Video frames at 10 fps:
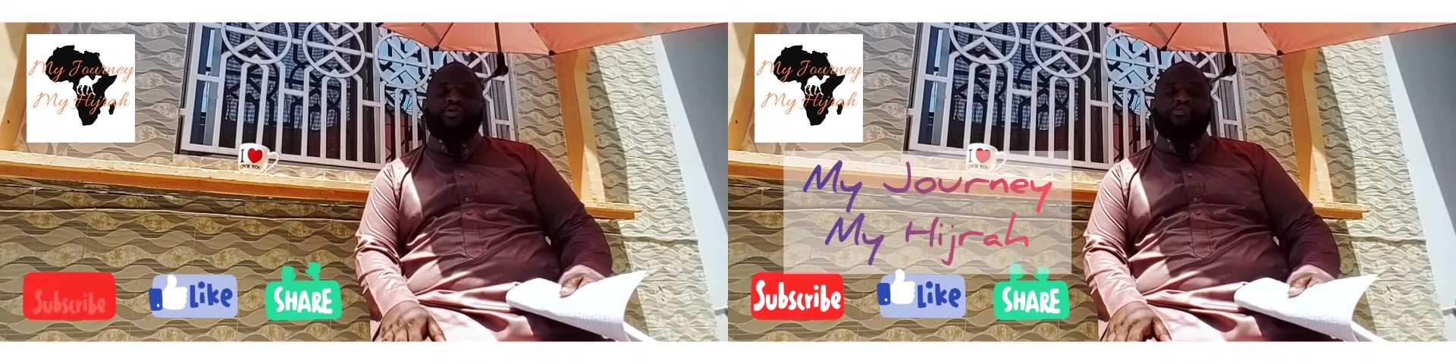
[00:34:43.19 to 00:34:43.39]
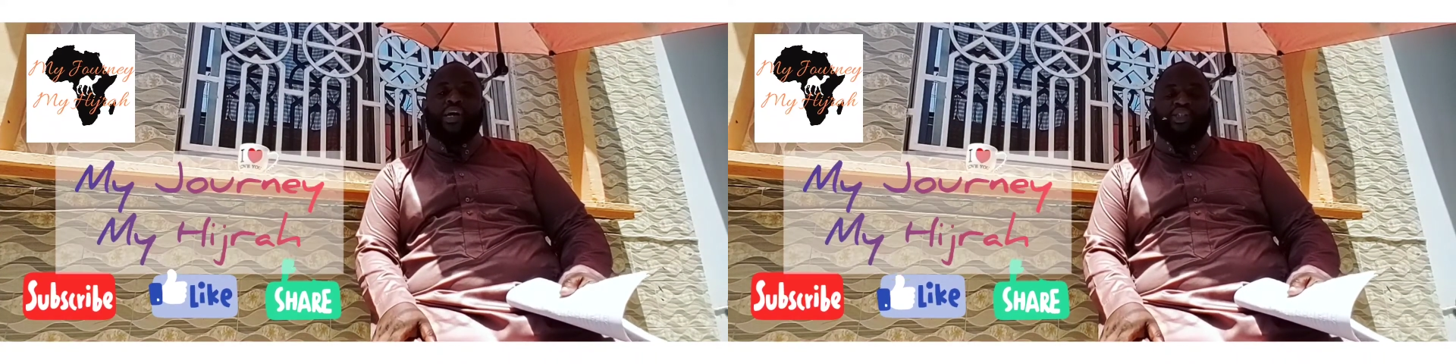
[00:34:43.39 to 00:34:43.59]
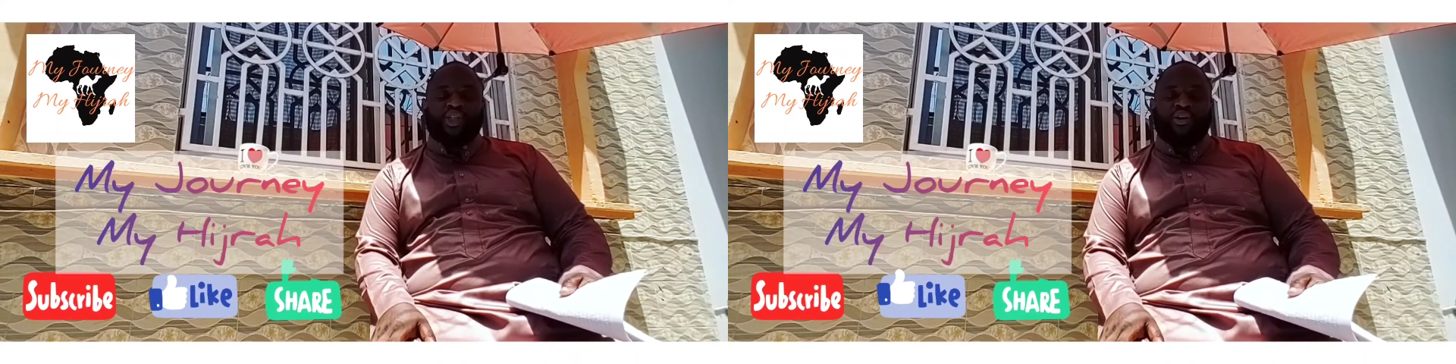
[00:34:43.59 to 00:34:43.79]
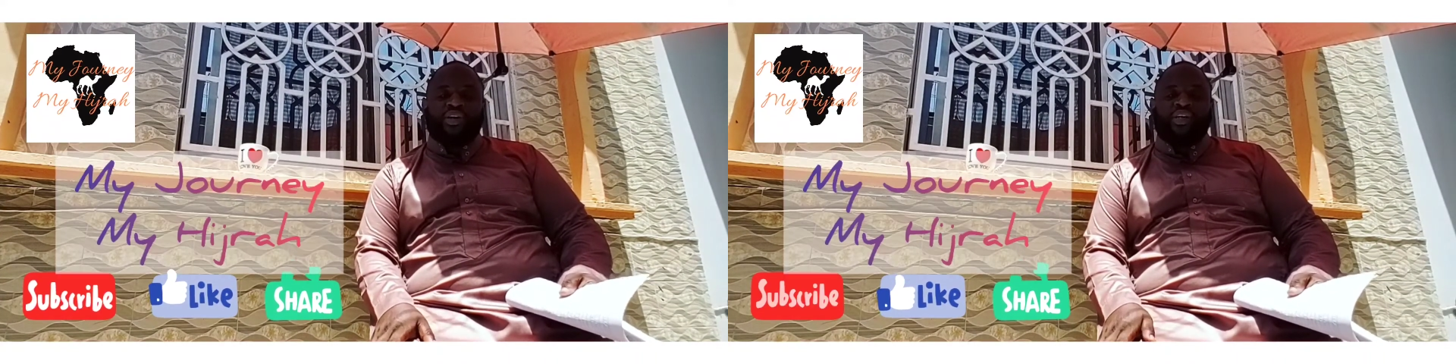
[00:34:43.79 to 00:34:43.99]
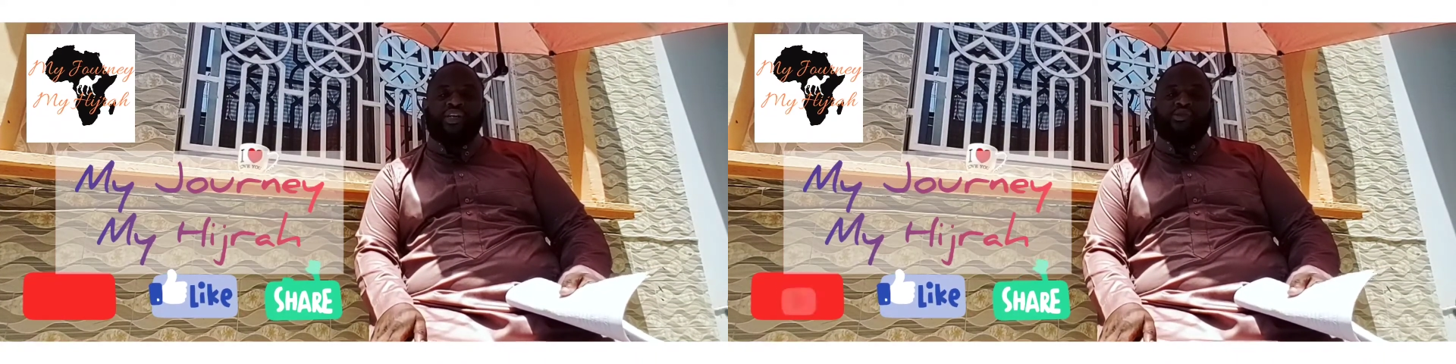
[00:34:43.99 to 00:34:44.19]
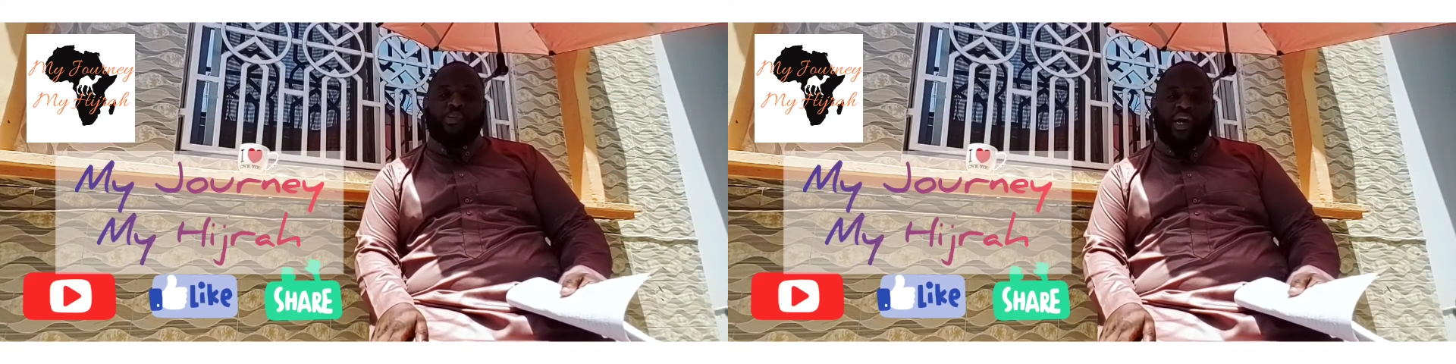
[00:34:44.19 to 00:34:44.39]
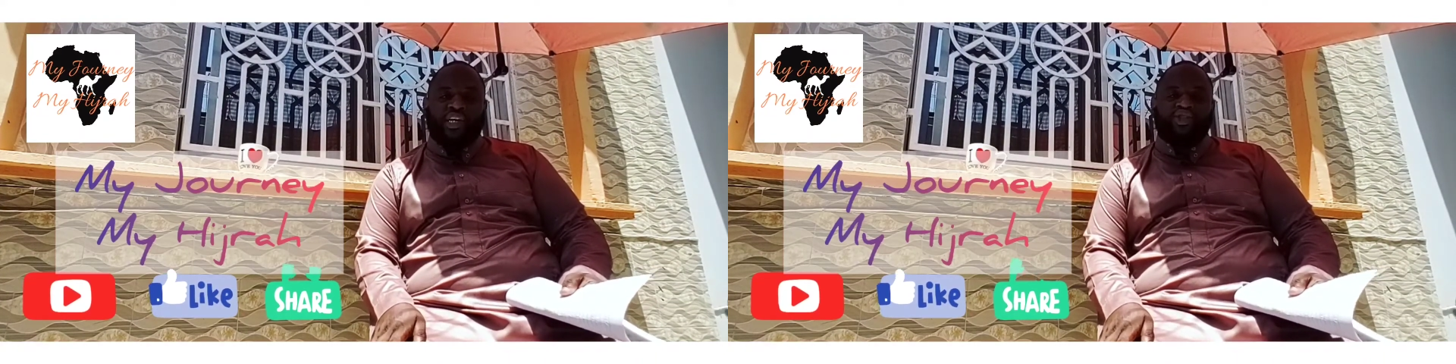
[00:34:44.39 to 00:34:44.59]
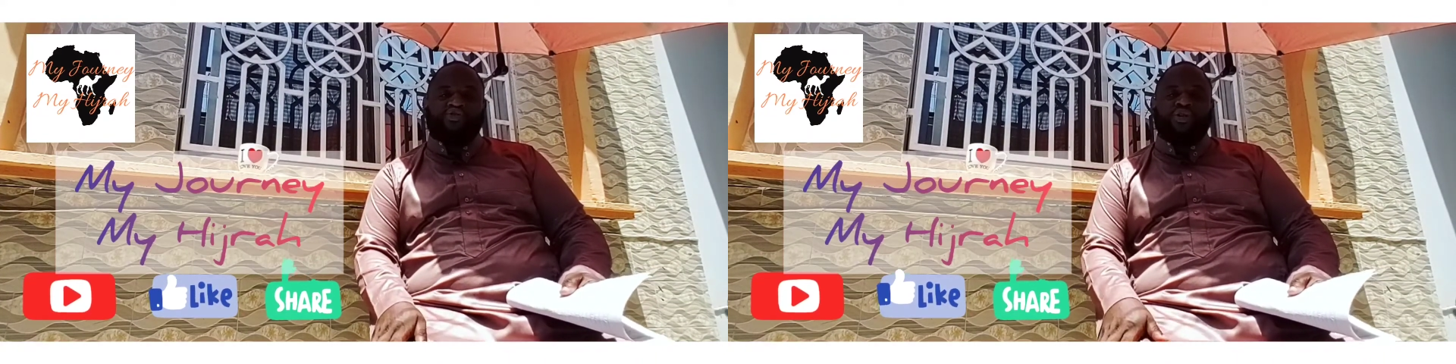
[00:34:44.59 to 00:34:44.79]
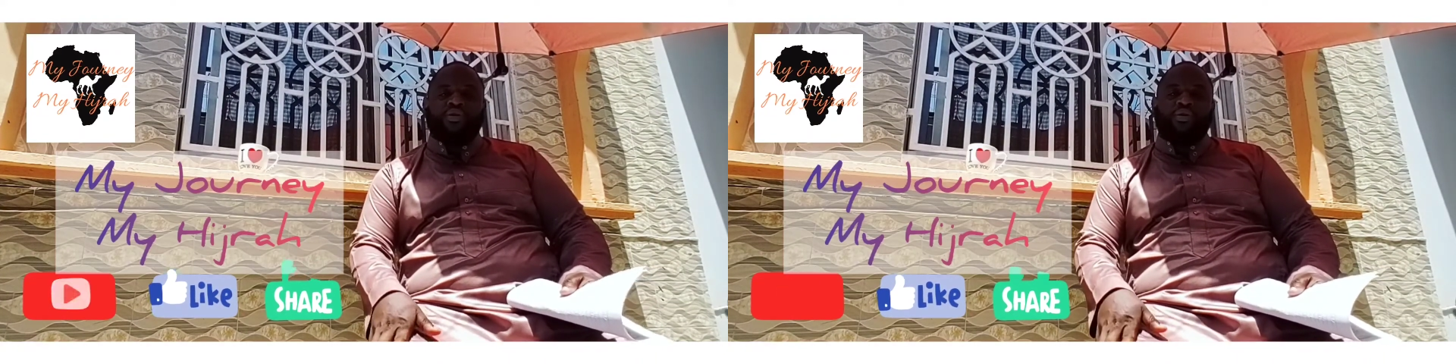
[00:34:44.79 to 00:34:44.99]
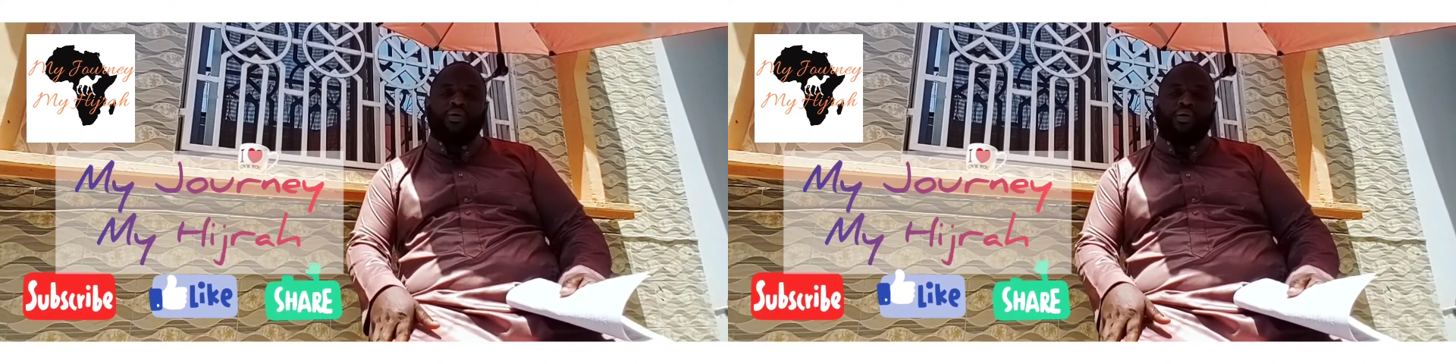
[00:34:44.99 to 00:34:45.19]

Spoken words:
It's my journey. It's my hijrah.